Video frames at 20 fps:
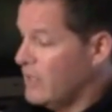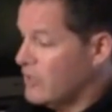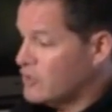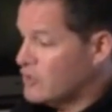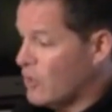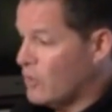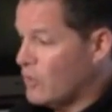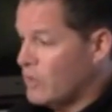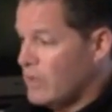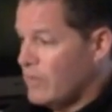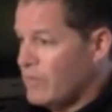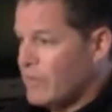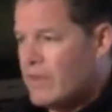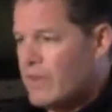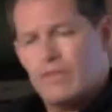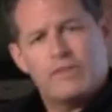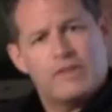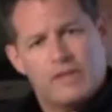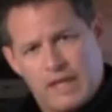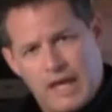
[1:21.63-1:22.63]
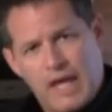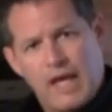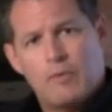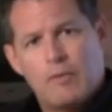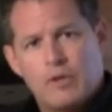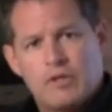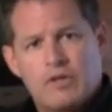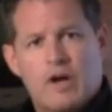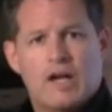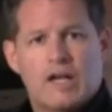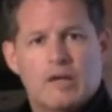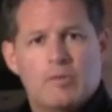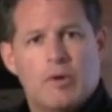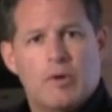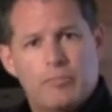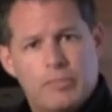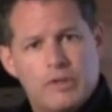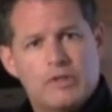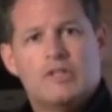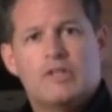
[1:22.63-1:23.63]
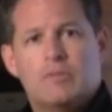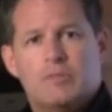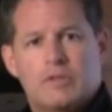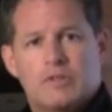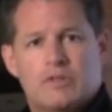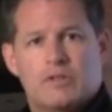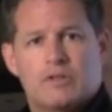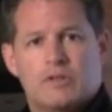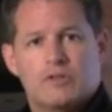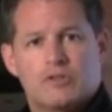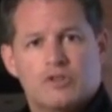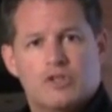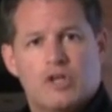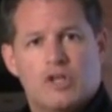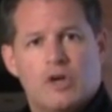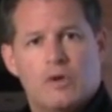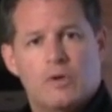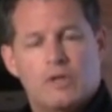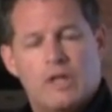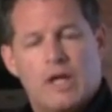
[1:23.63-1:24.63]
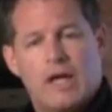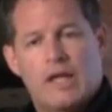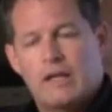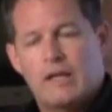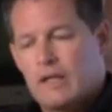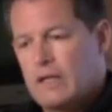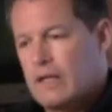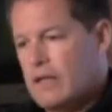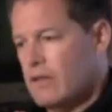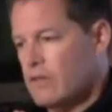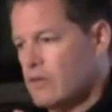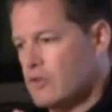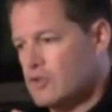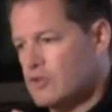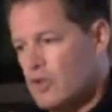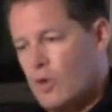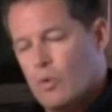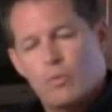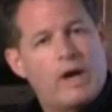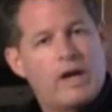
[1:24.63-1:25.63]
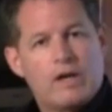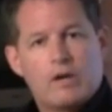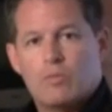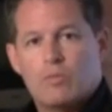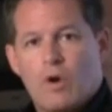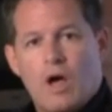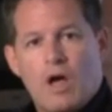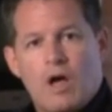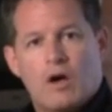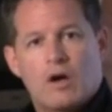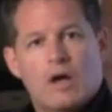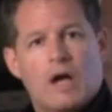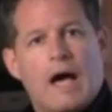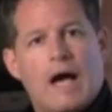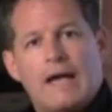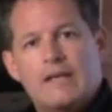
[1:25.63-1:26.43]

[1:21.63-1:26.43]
So again, we talk about building materials, you know, and there's no right or wrong.